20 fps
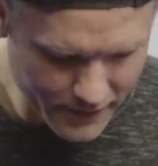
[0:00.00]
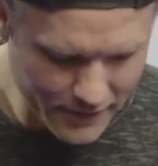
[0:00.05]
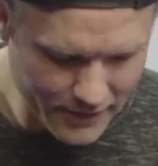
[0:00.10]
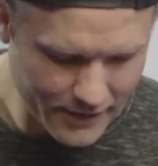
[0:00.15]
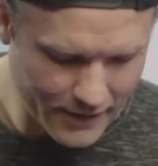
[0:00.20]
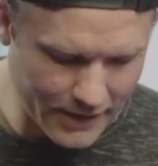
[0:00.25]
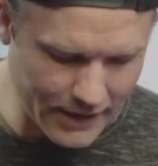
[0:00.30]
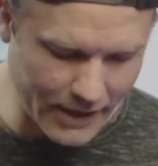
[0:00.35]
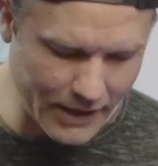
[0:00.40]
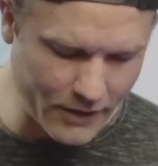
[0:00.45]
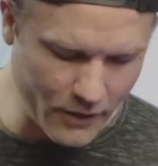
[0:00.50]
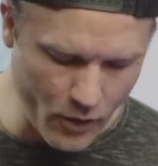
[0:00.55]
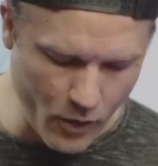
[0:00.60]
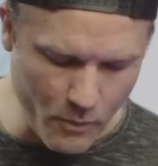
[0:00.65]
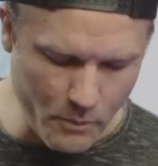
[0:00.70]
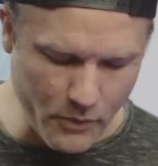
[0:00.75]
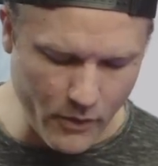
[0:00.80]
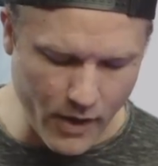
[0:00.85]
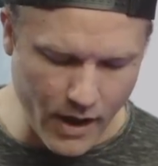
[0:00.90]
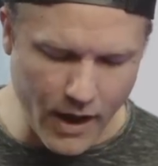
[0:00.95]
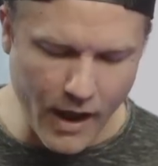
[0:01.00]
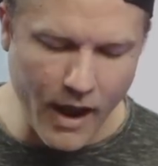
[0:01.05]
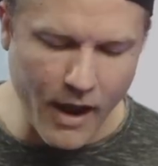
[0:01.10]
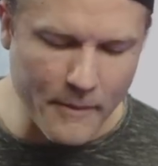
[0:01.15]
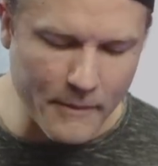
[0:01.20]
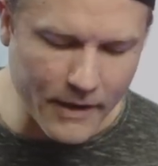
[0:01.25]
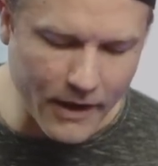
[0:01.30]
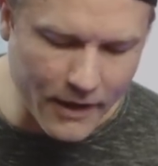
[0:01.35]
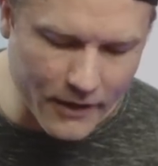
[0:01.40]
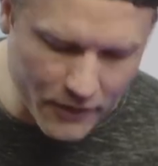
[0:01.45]
I got no prime.
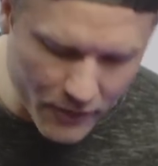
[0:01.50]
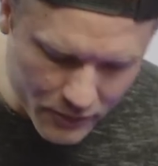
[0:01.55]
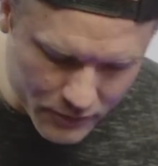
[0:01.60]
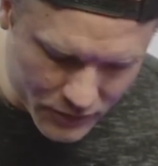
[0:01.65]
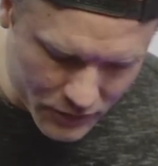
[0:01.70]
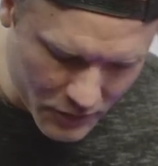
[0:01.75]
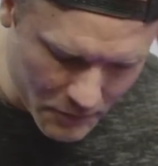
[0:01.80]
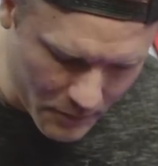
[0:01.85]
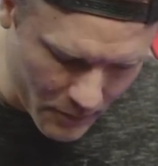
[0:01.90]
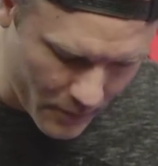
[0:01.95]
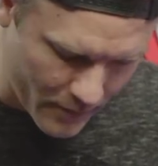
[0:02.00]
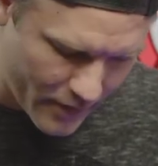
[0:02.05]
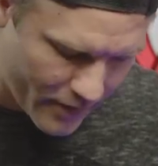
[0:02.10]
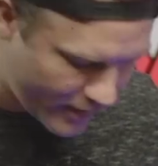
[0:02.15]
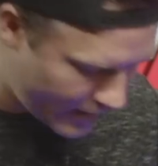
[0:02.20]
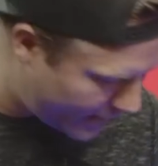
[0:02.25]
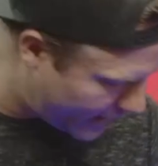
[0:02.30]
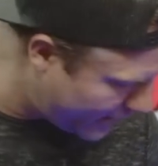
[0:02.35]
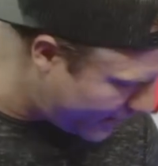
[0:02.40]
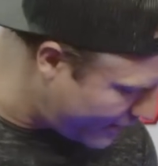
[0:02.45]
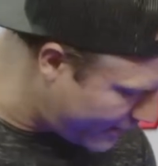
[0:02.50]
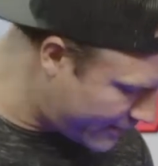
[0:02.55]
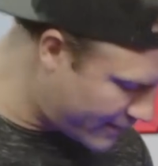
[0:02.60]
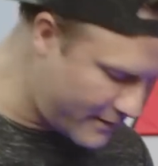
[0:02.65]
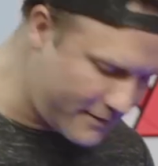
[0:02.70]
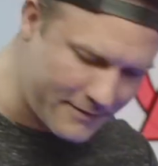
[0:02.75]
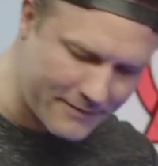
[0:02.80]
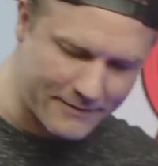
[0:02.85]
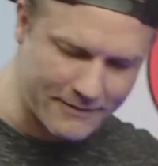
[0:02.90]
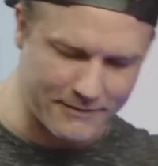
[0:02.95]
I got no super rare. I got
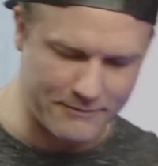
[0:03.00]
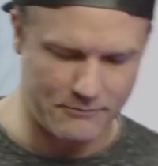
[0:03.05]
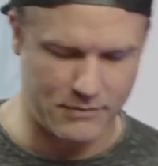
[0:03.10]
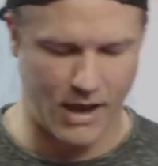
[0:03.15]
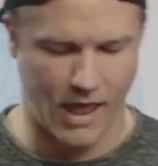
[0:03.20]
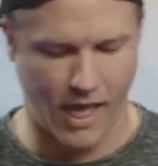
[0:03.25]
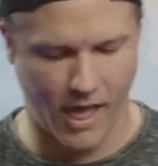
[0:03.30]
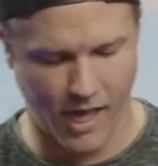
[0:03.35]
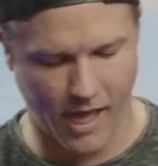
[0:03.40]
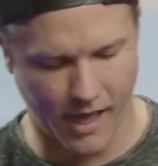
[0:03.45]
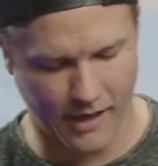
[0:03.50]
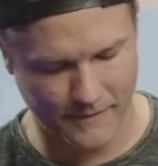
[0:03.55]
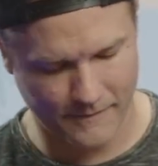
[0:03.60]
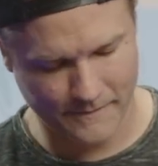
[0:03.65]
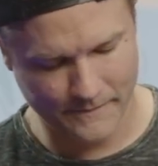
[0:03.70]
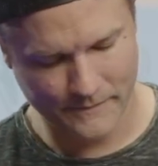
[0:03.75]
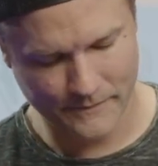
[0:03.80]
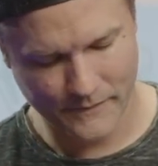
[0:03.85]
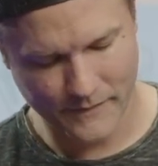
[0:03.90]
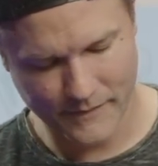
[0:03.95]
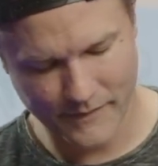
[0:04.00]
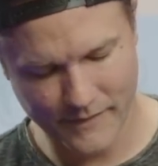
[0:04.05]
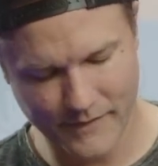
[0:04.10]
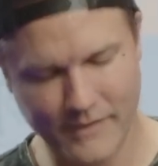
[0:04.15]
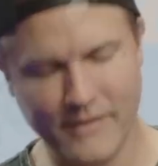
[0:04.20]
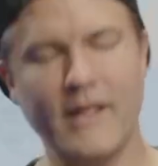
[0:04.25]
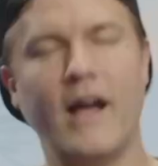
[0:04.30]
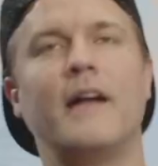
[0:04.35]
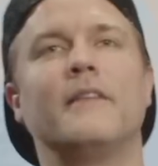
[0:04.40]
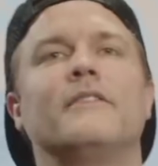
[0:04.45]
nothing. Blah.
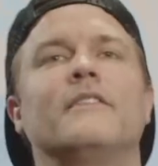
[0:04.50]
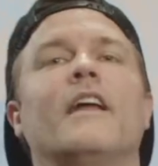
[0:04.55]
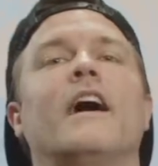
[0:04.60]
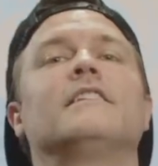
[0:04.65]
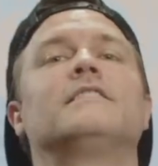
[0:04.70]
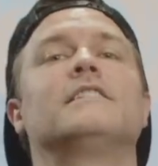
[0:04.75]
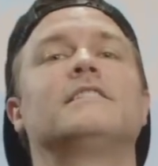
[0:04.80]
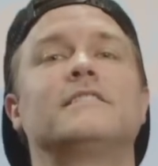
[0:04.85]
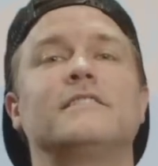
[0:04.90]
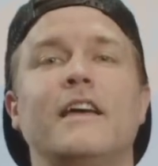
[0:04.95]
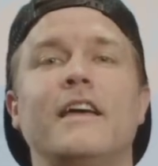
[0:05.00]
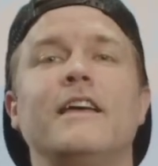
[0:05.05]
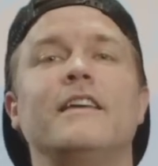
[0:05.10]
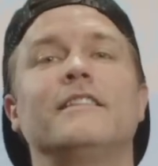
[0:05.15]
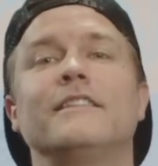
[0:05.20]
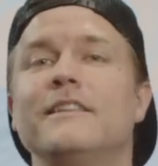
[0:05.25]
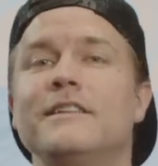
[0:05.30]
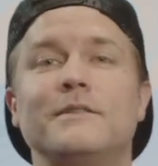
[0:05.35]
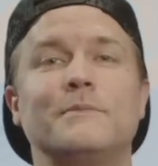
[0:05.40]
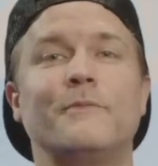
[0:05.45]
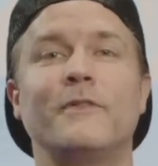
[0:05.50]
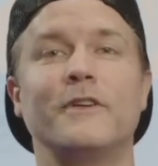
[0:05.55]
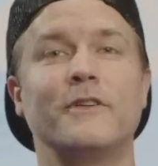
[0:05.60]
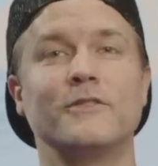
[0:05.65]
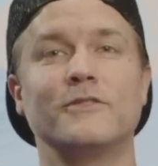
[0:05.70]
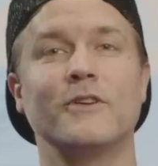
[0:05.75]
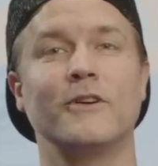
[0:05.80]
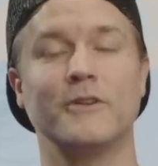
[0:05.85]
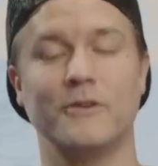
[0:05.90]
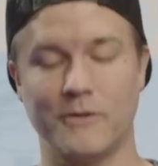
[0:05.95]
Not not to say these figures
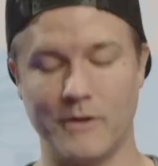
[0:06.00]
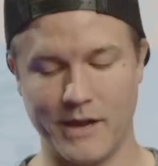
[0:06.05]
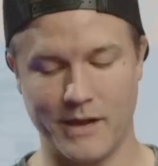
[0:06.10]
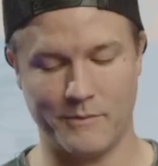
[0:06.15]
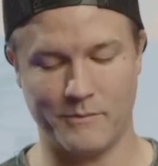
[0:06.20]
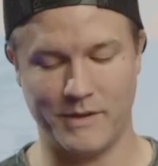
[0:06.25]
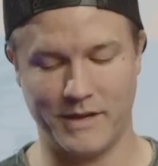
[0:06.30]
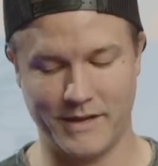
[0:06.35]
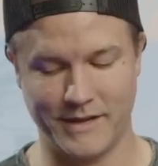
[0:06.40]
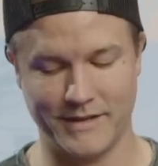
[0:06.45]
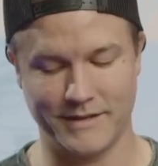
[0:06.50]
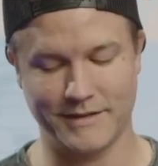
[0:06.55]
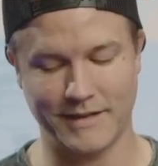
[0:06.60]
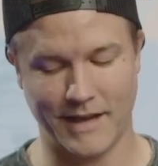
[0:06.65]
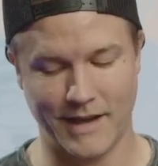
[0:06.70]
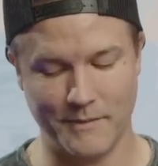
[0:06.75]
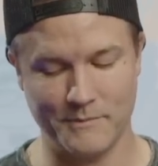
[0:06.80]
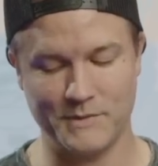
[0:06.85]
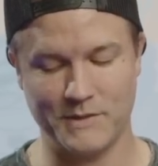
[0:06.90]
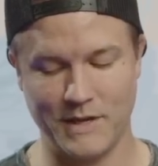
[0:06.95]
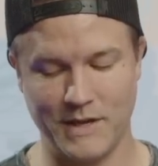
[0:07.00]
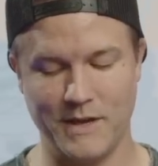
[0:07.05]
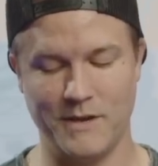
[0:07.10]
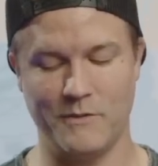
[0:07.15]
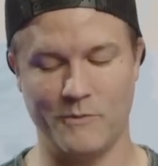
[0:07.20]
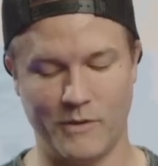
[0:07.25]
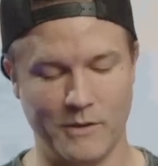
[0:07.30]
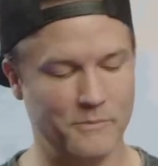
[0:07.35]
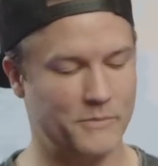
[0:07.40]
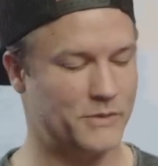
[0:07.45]
aren't great because I'm seeing
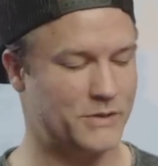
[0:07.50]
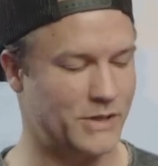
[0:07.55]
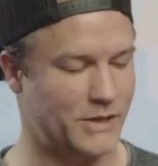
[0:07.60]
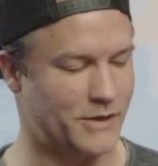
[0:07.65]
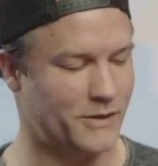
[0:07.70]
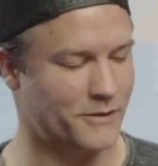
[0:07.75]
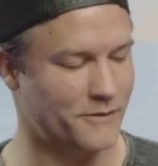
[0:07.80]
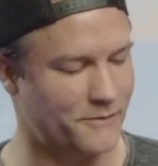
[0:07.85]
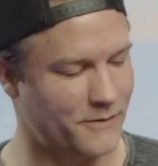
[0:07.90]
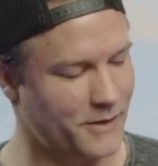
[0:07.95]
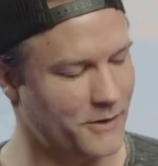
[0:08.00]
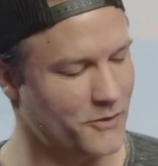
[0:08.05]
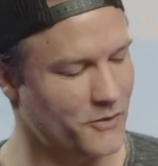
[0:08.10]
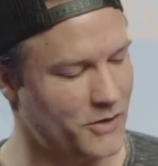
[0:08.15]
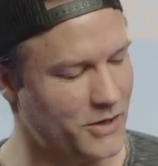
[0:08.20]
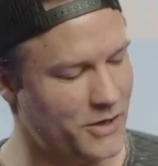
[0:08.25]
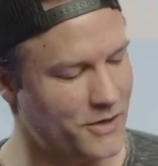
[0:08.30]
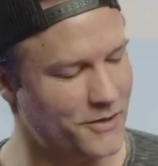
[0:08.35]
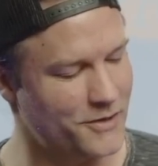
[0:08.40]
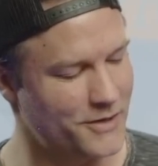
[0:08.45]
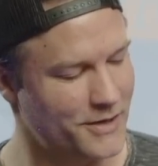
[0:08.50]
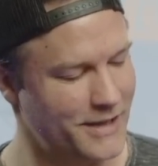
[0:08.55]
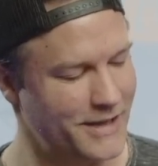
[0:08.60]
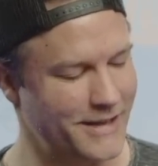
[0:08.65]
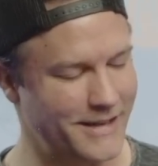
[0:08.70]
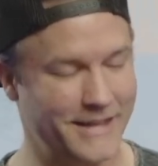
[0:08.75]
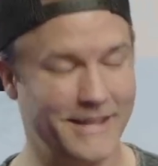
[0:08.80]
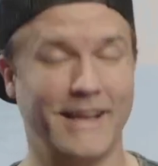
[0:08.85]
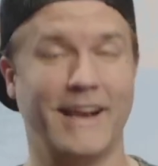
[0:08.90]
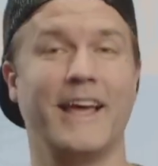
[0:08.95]
one particular figure in here
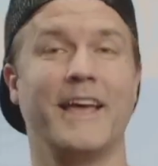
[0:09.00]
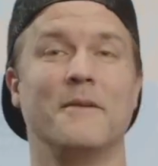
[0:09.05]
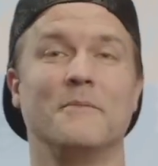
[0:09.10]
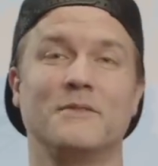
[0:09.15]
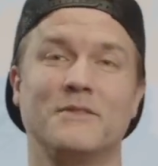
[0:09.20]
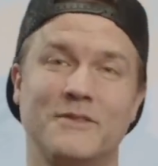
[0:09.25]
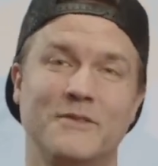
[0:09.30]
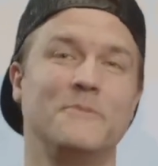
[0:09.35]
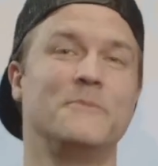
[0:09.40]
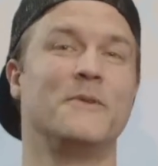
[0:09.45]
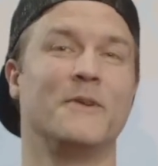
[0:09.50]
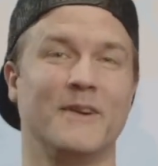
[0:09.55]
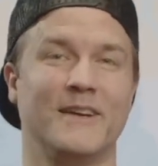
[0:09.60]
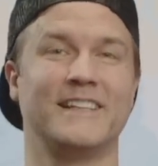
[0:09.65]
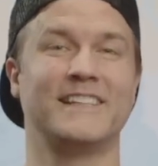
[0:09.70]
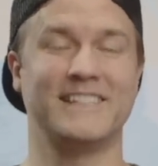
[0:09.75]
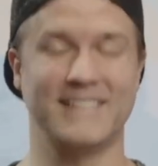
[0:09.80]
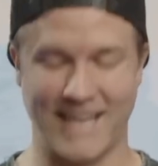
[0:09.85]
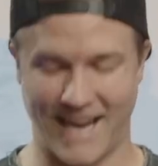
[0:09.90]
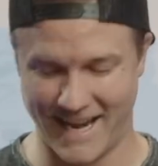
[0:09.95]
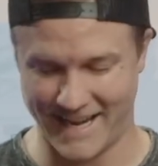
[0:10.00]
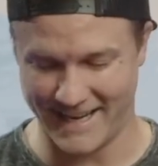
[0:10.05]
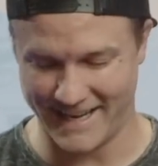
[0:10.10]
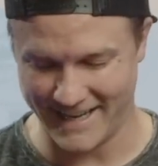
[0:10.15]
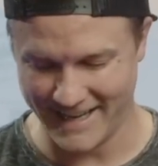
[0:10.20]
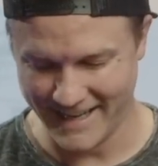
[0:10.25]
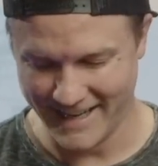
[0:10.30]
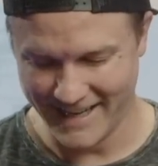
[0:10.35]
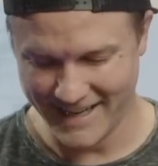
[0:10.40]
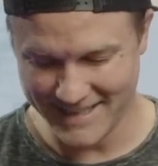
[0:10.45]
that I am super excited
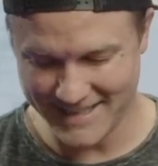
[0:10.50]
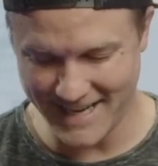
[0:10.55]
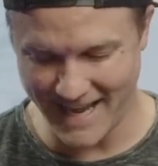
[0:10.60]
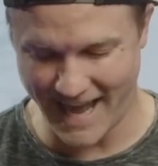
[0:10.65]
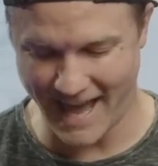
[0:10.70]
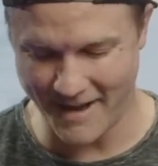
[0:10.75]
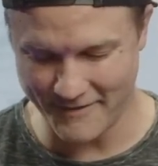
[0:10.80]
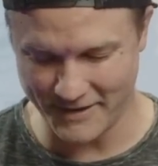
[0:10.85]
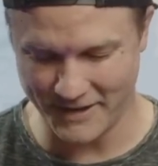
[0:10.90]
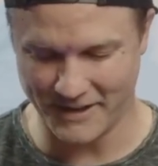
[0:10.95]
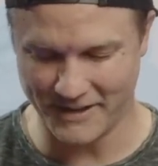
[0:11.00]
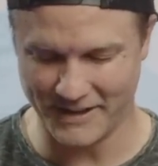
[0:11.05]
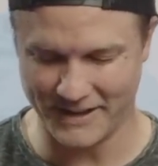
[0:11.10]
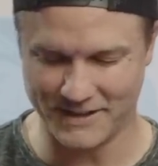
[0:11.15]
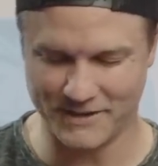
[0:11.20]
to have in Clix